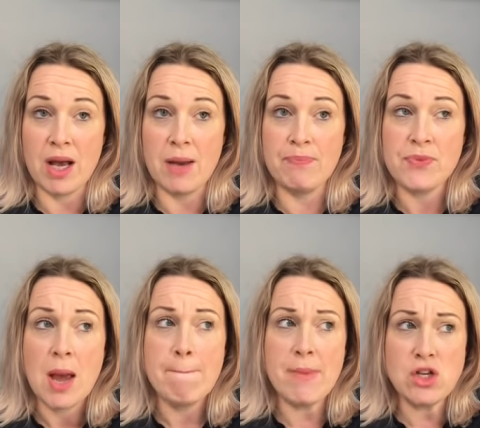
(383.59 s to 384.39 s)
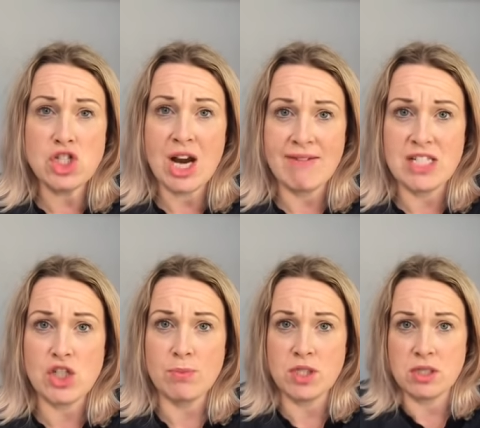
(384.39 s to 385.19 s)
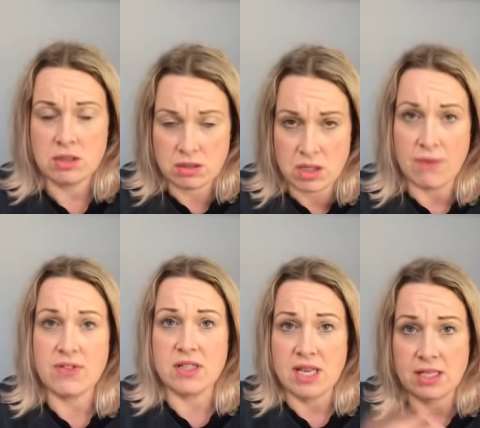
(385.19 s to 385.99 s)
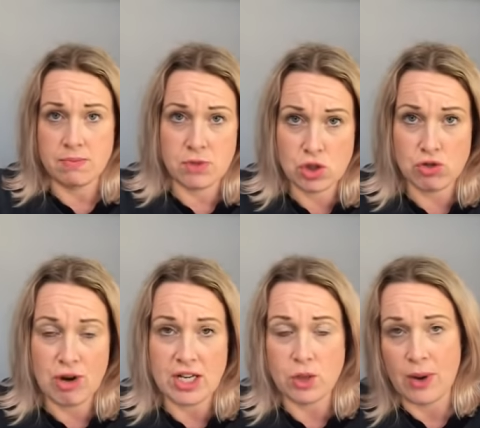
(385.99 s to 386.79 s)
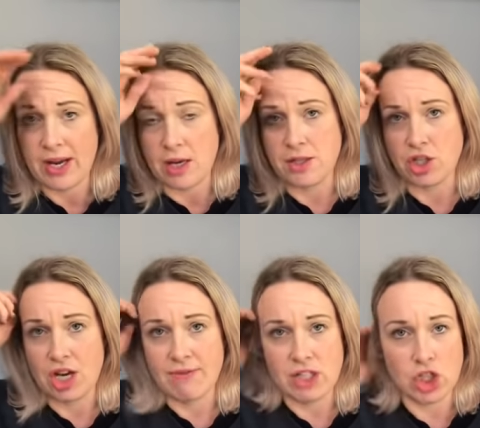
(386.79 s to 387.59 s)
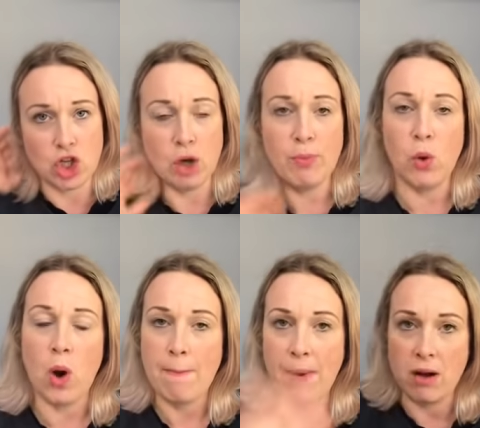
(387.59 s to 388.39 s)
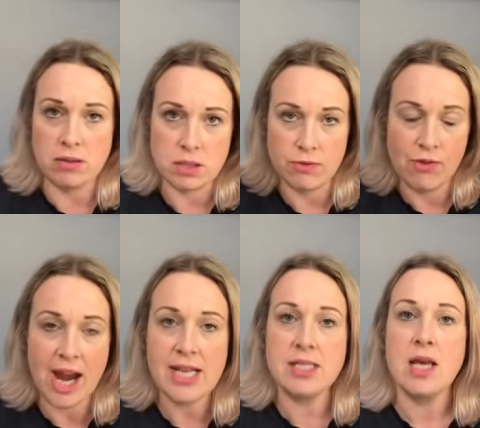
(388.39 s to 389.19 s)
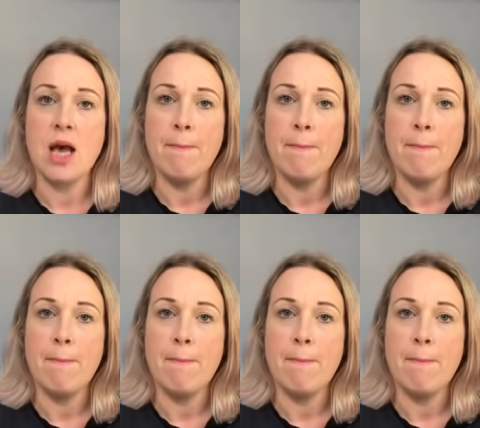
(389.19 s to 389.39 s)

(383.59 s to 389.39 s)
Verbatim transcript: Um, most charity shop stuff does get straight away goes to the charity shop or I pass it to friends,